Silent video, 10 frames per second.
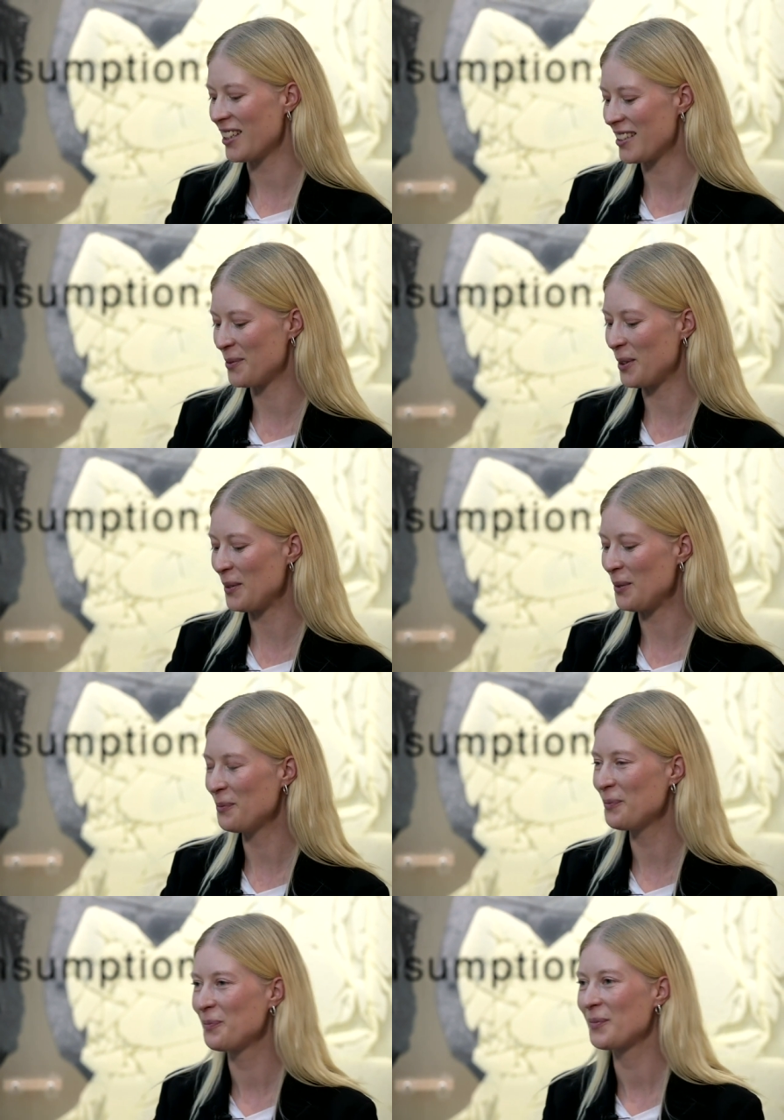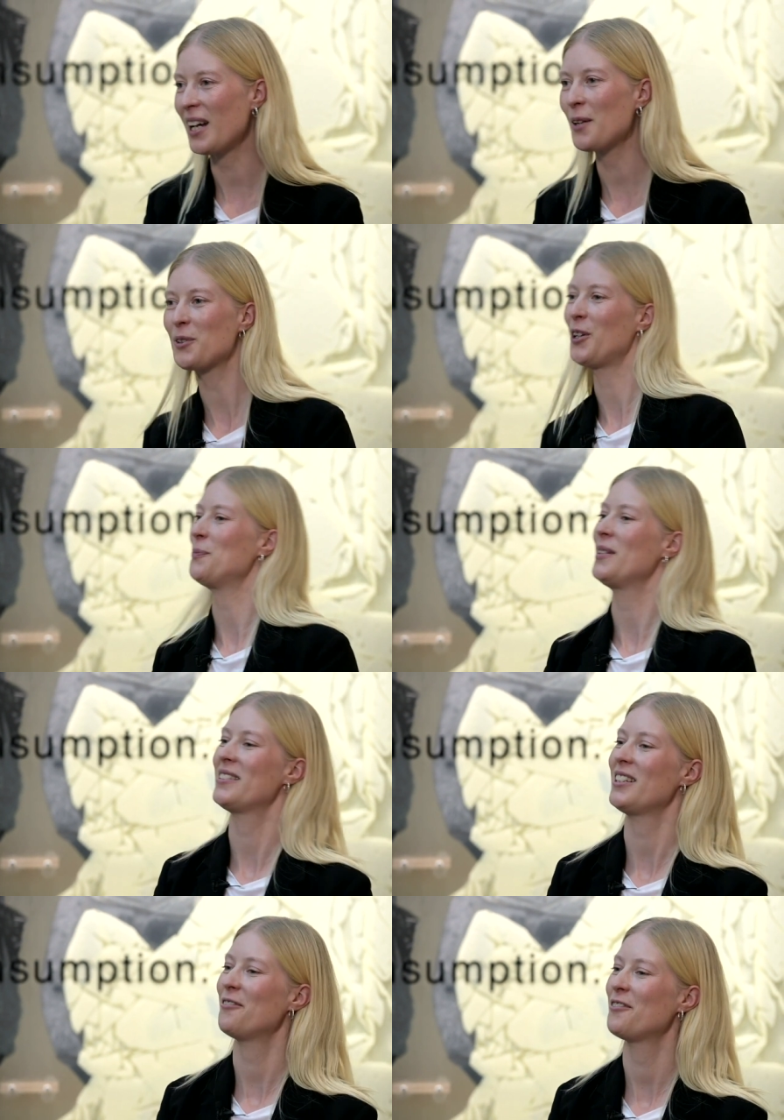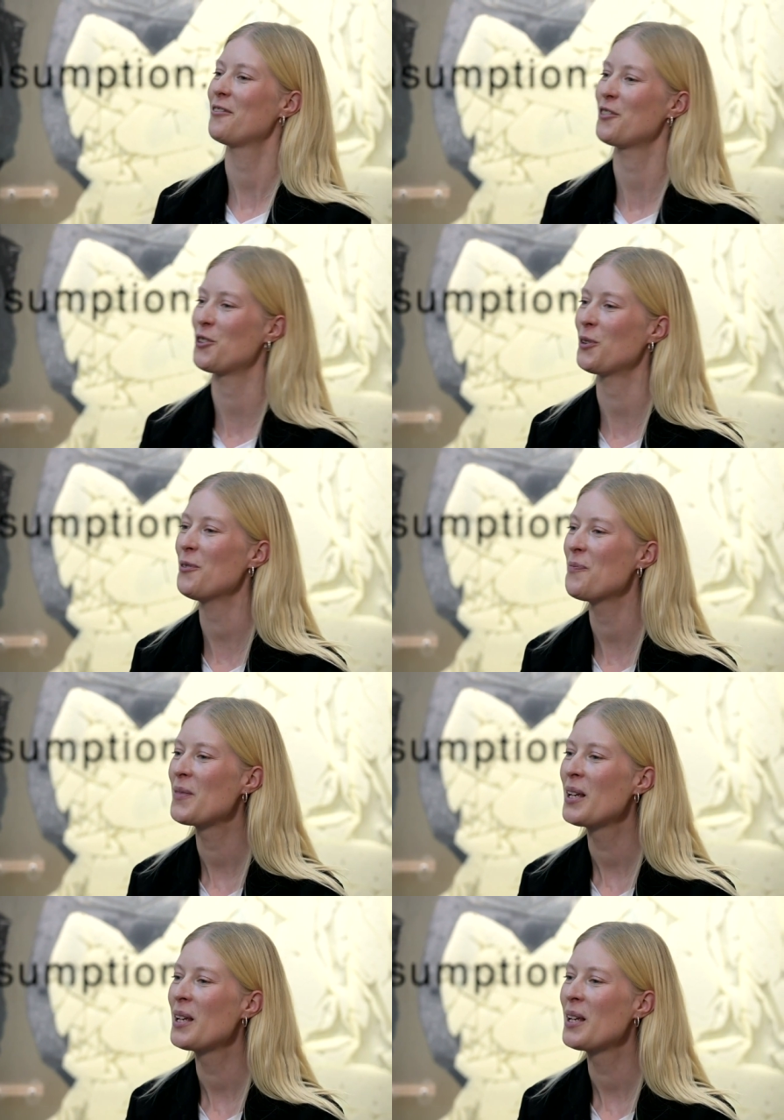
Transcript: That's the problem. I would hurt myself for sure.